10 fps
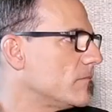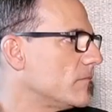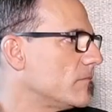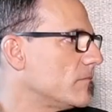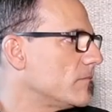
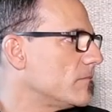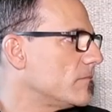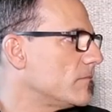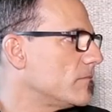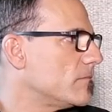
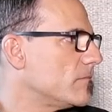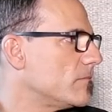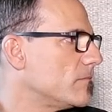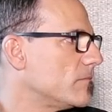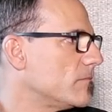
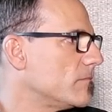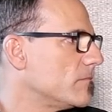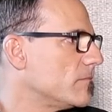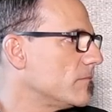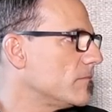
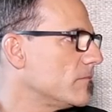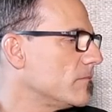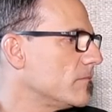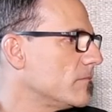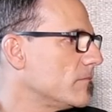
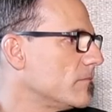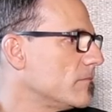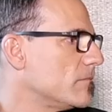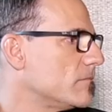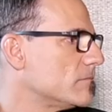
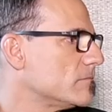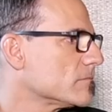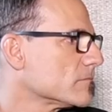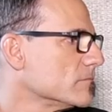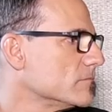
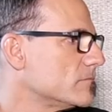[no speech]